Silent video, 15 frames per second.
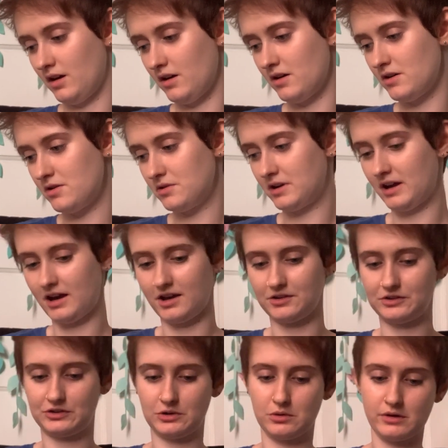Okay,
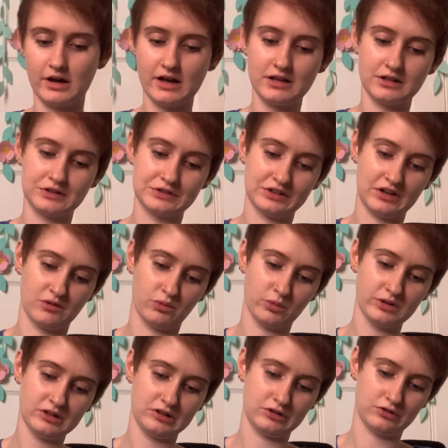so that is a
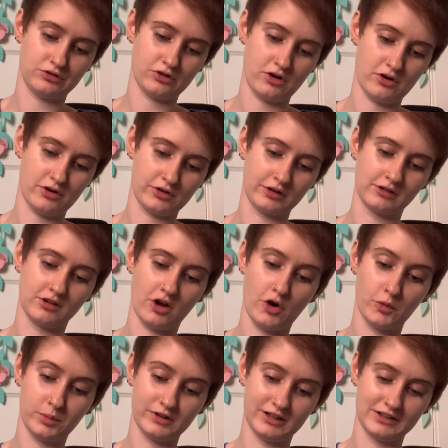really strong
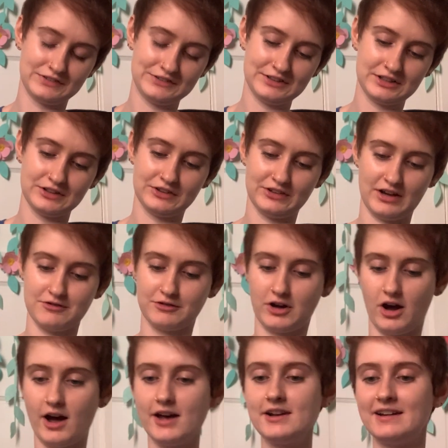opening sentence I've
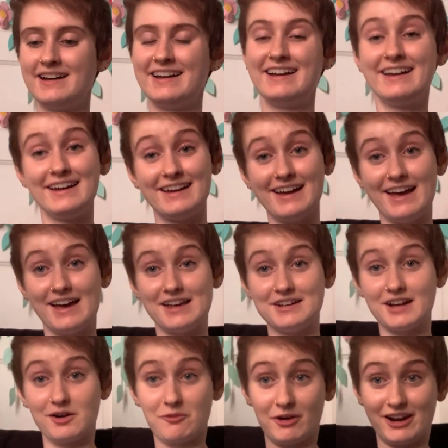got,
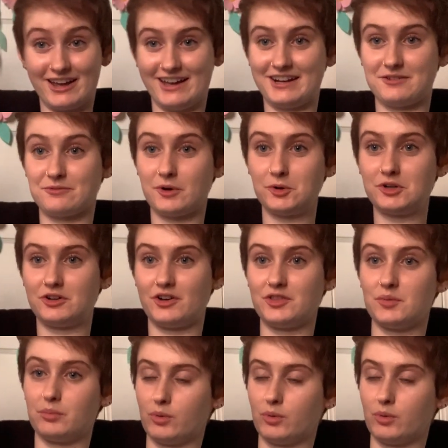and I went ahead and wrote it on the